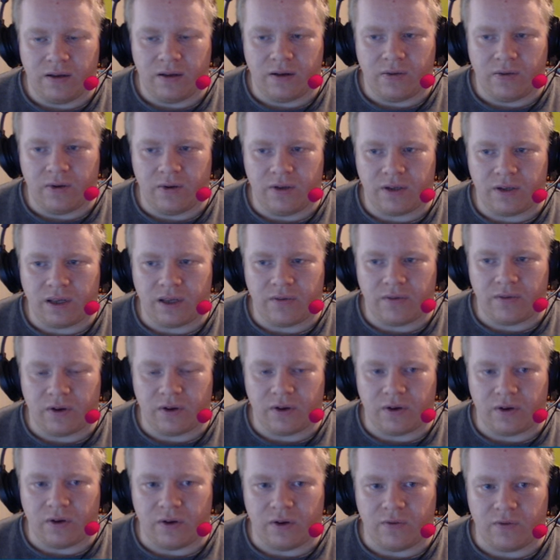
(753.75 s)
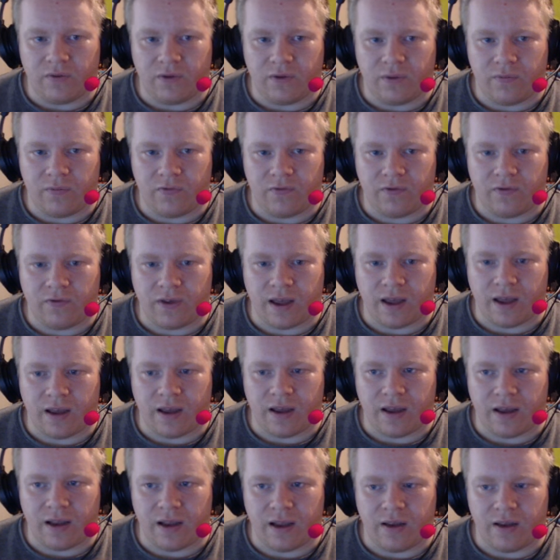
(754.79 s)
I want to see if I can offer him that
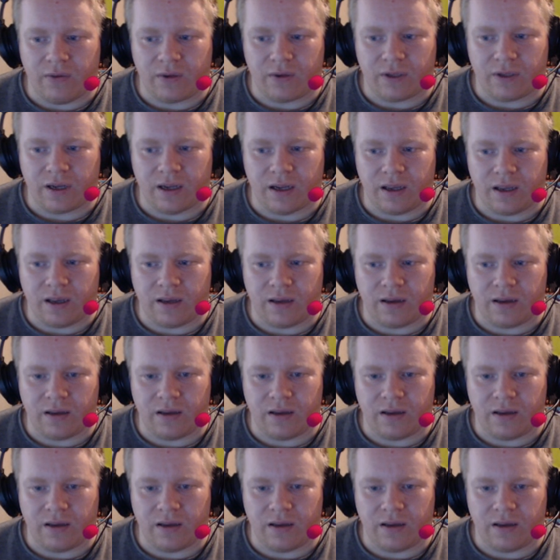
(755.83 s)
and he'll take it.